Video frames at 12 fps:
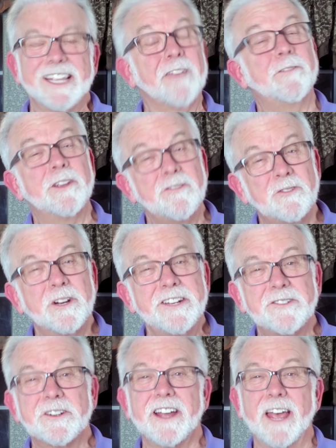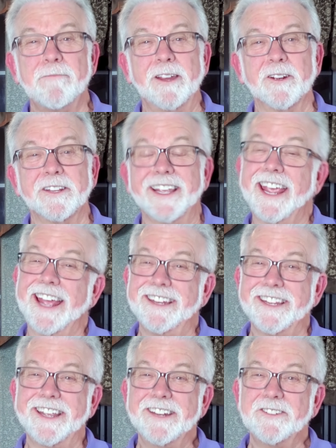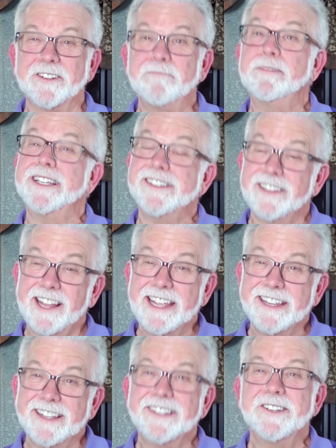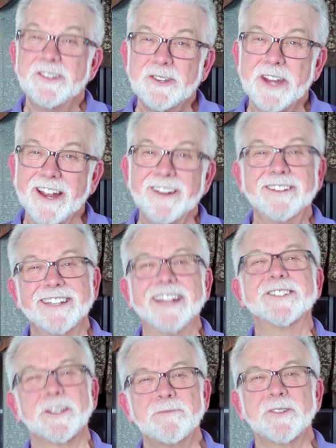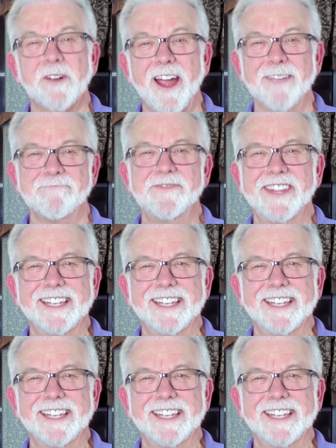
If you enjoyed your time here in the Candy Kitchen, please like, share, and subscribe.